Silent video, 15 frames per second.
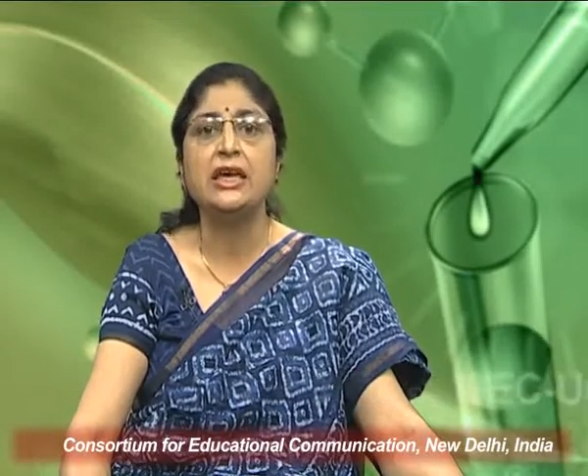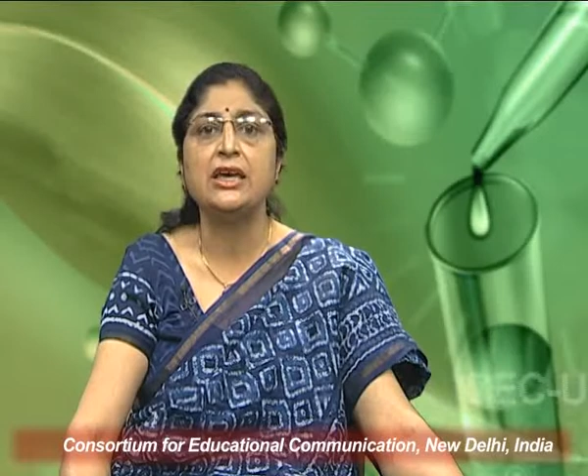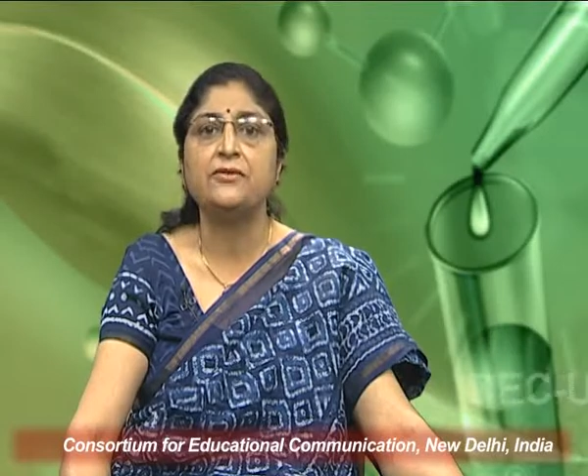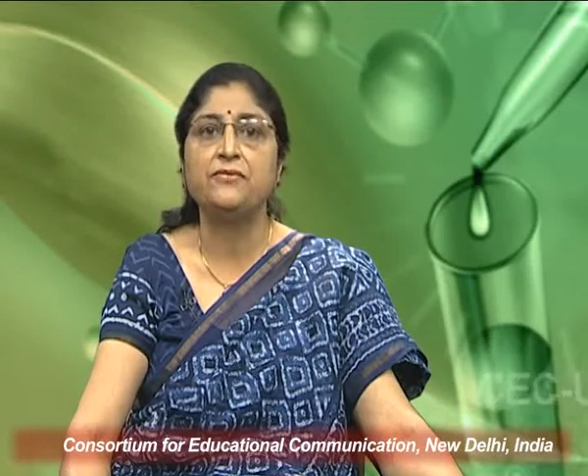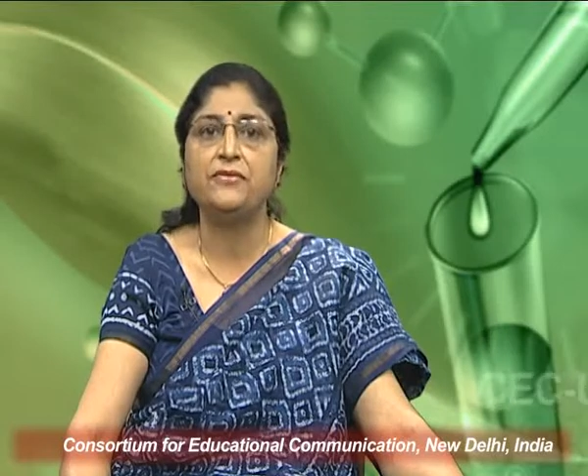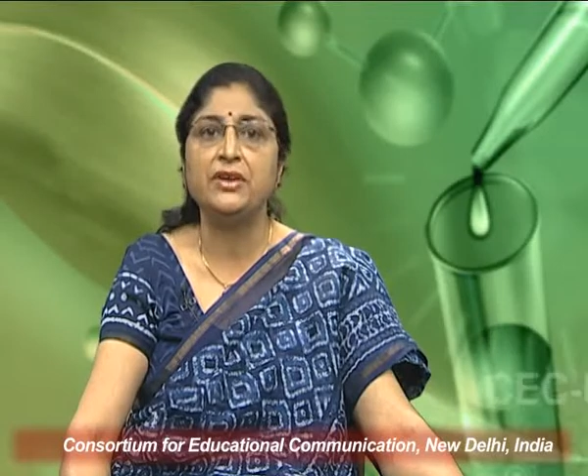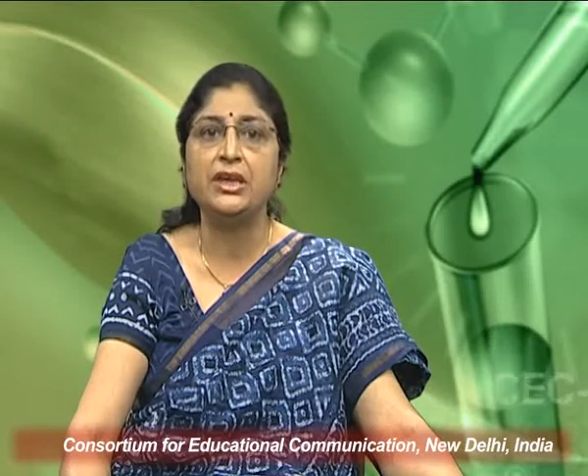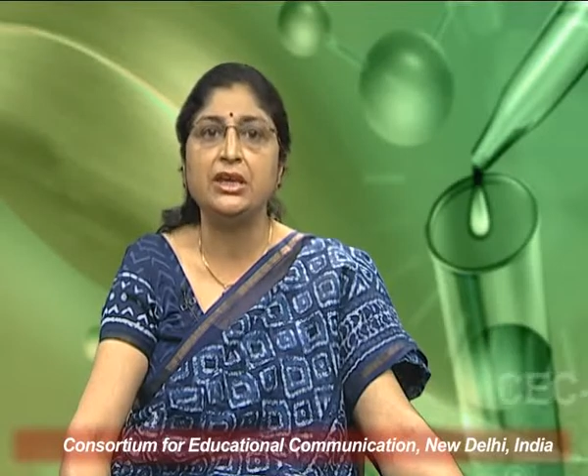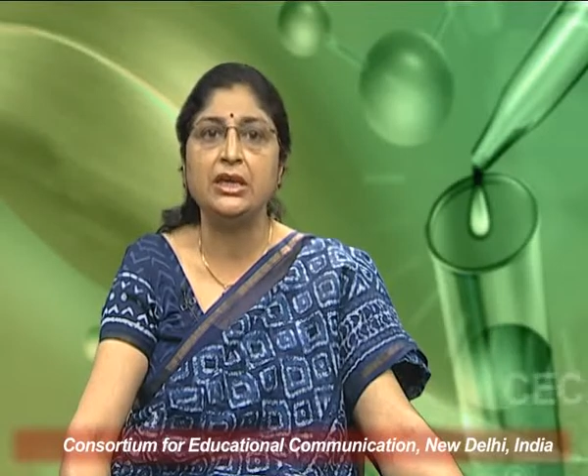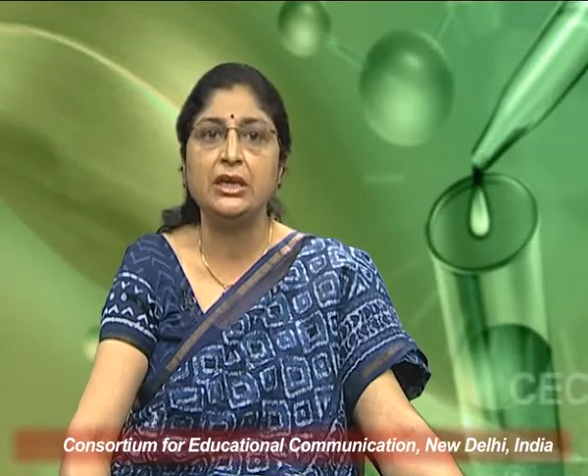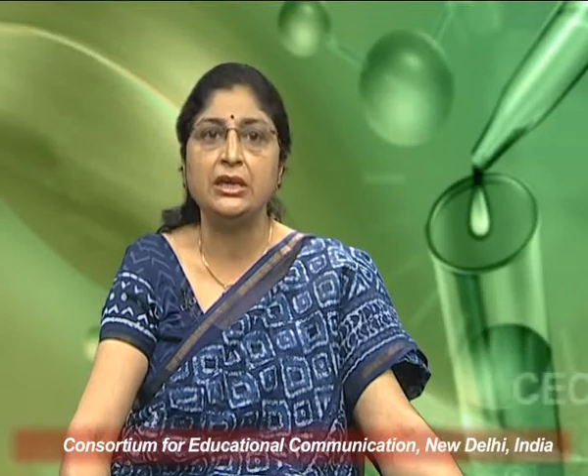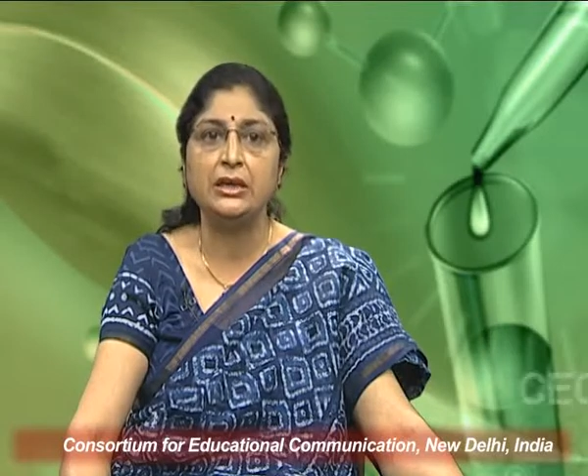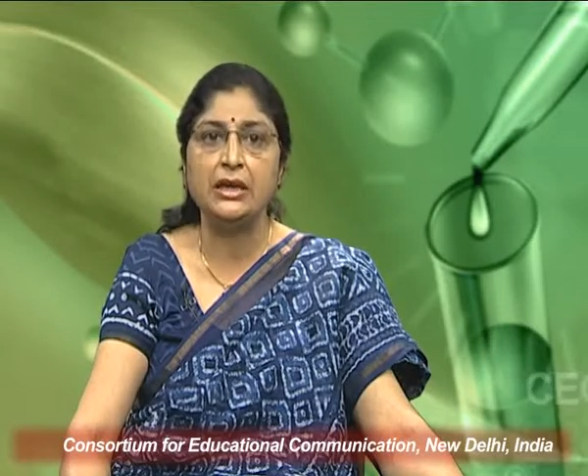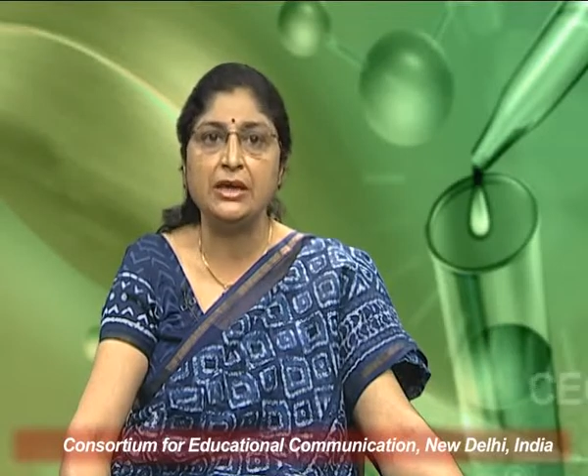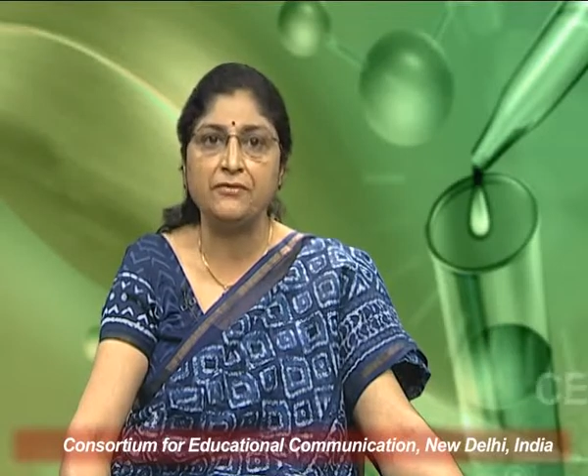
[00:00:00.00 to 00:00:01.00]

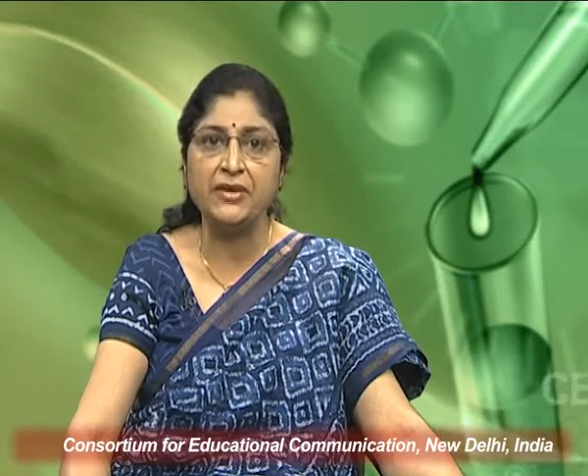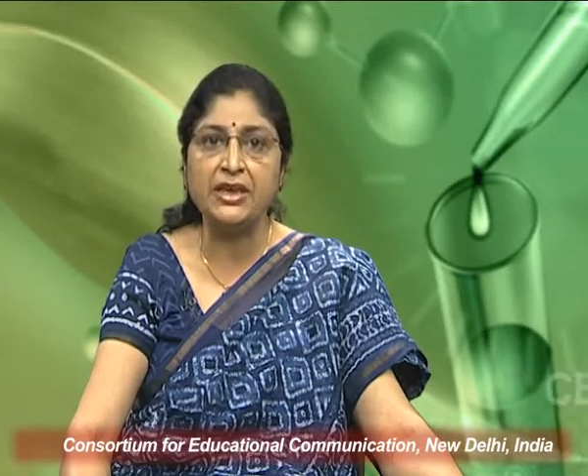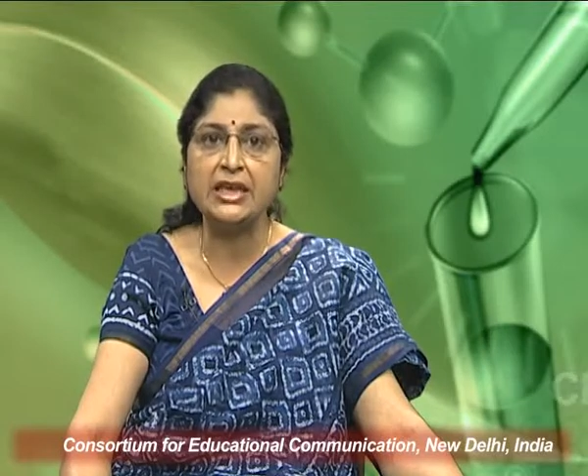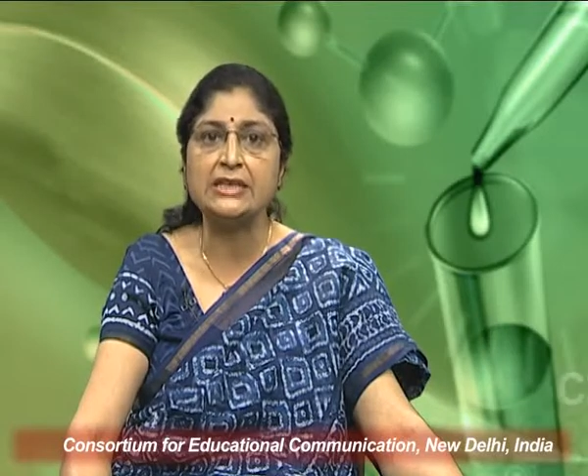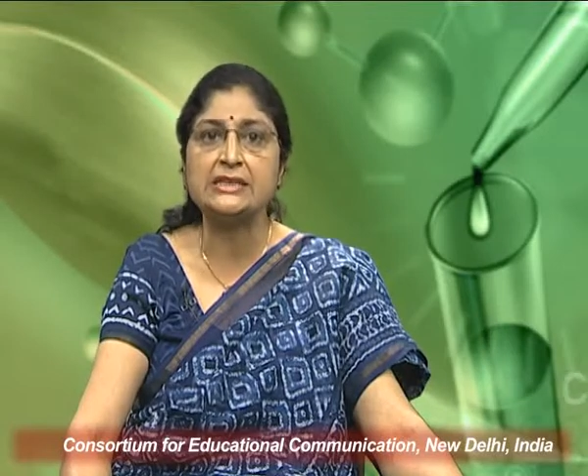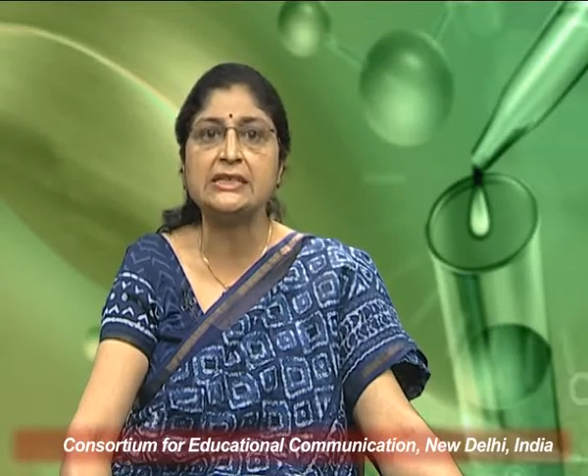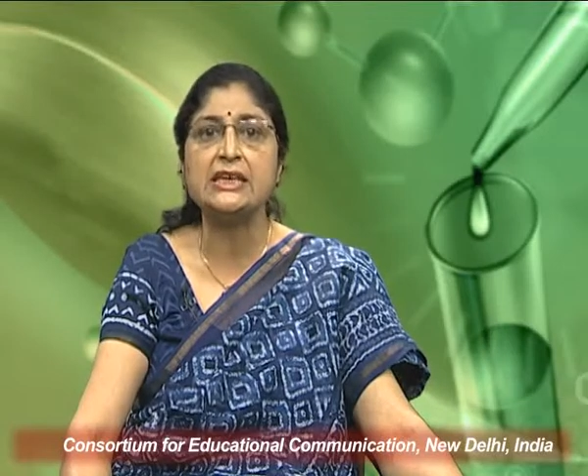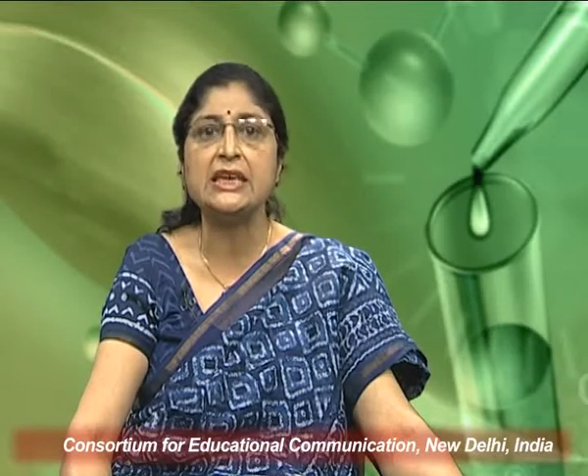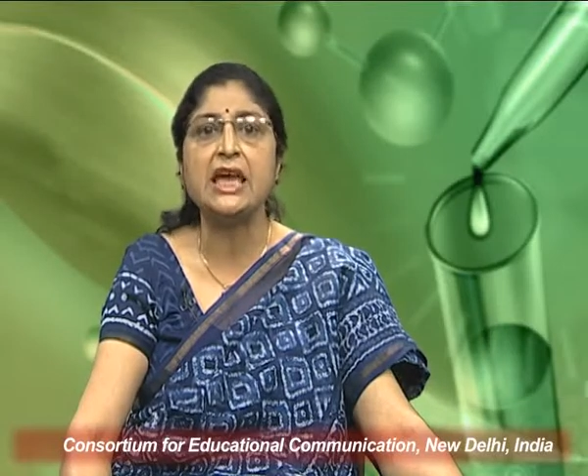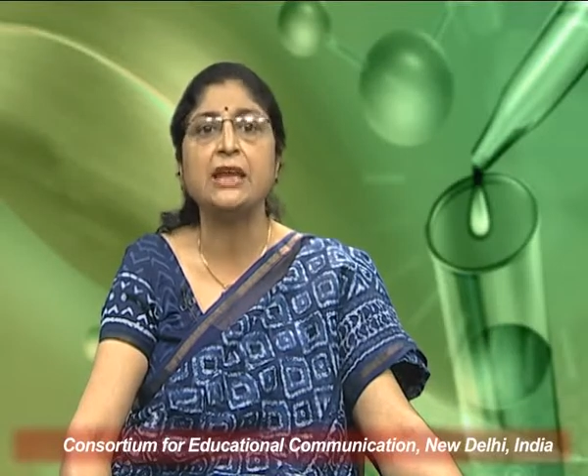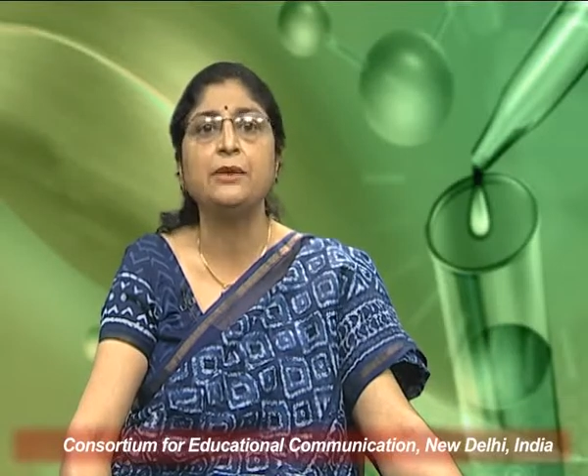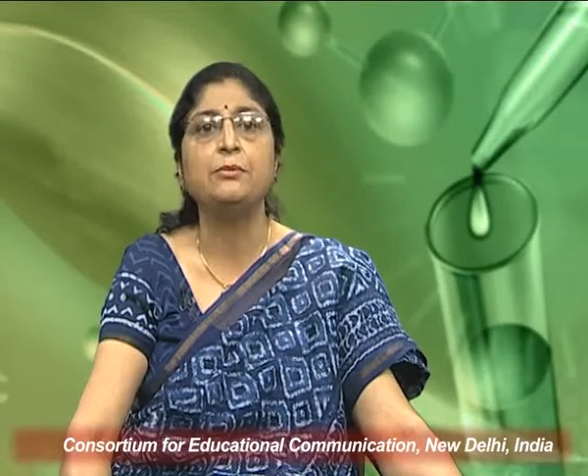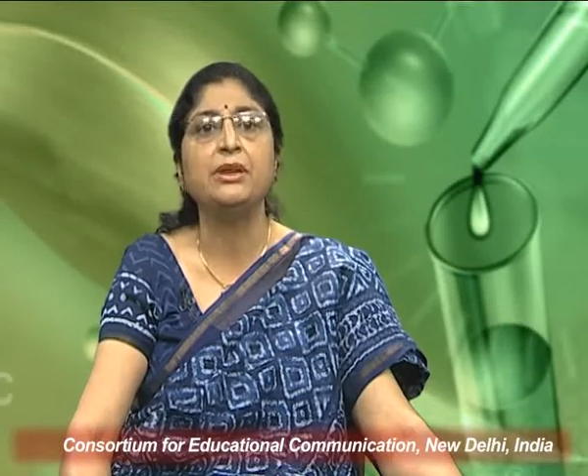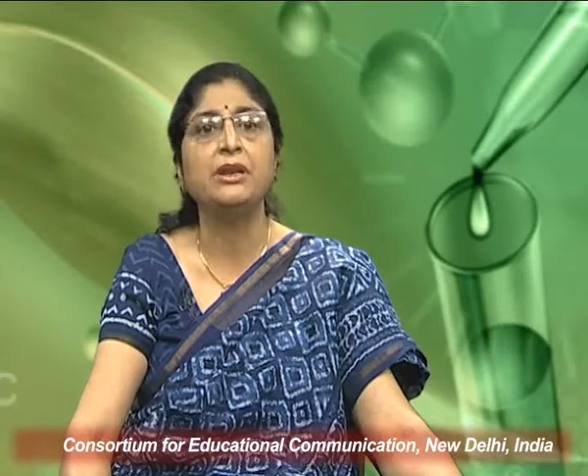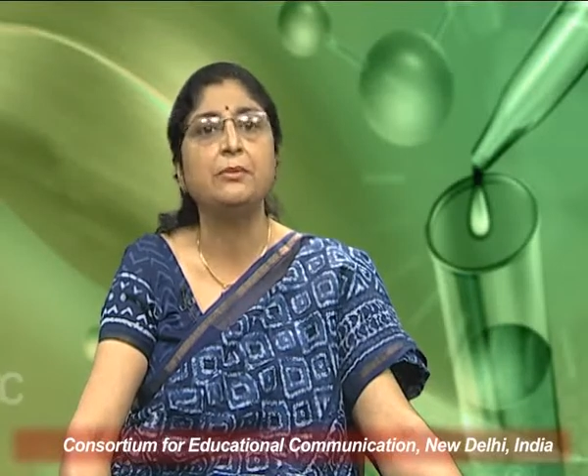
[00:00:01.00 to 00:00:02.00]
effi- efficacy
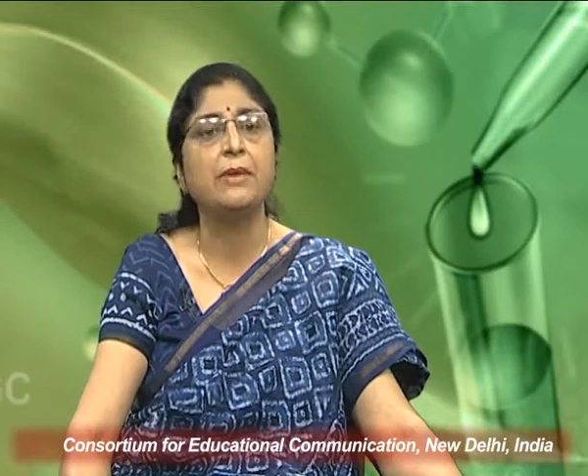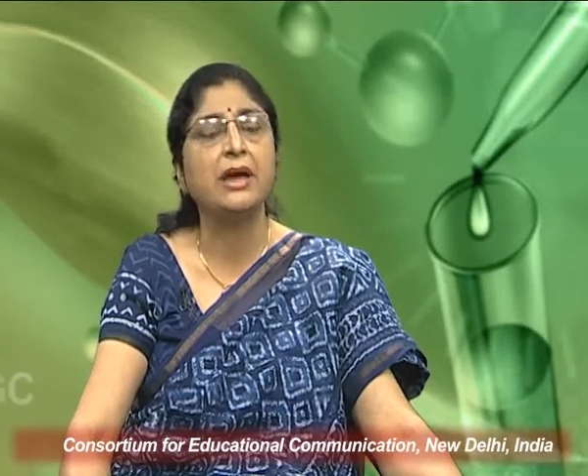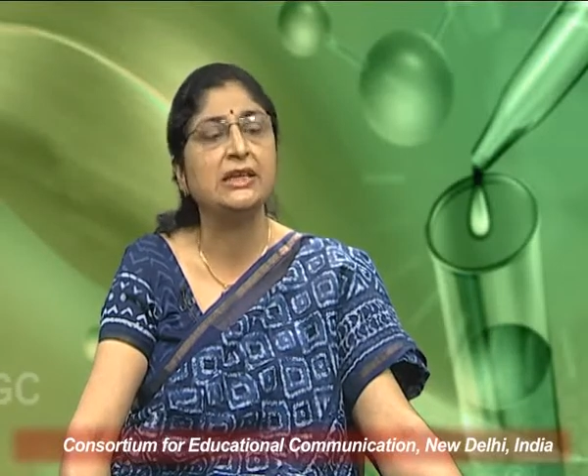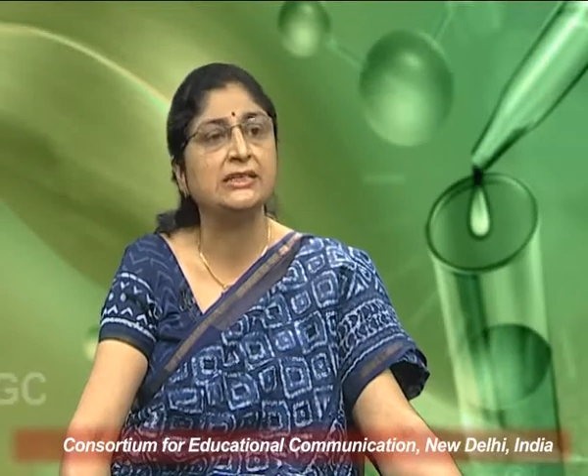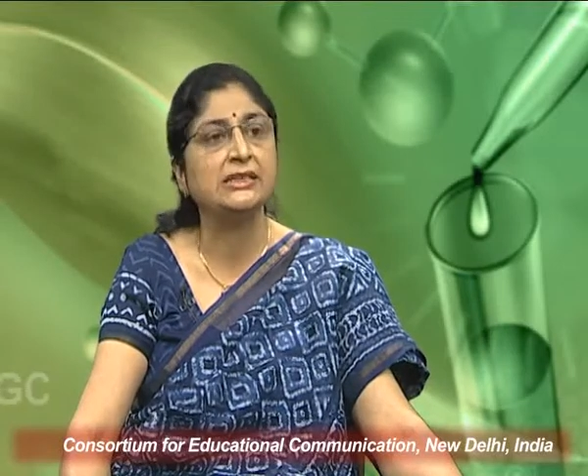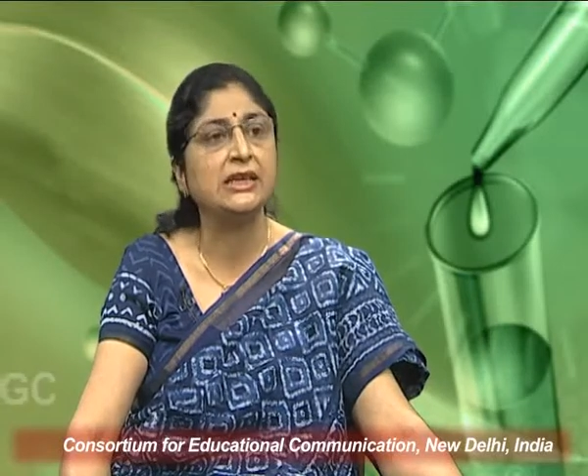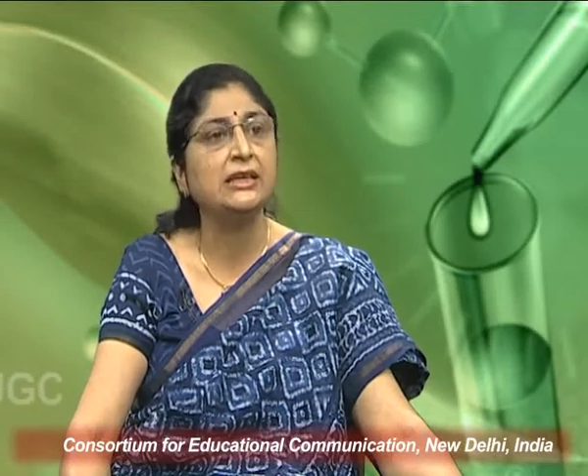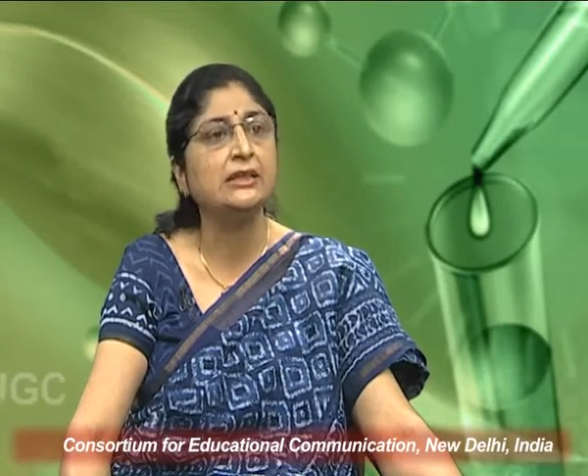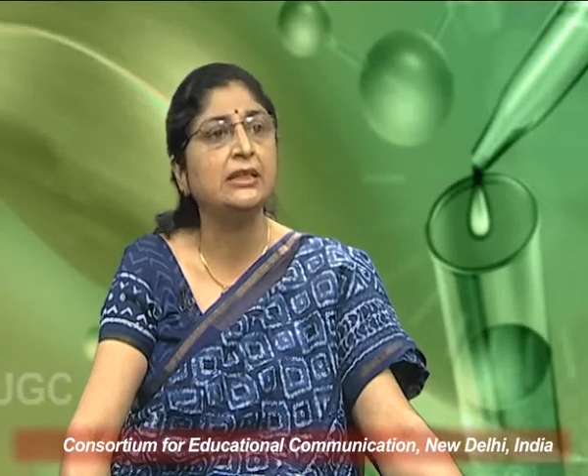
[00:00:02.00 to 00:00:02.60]
and minimizing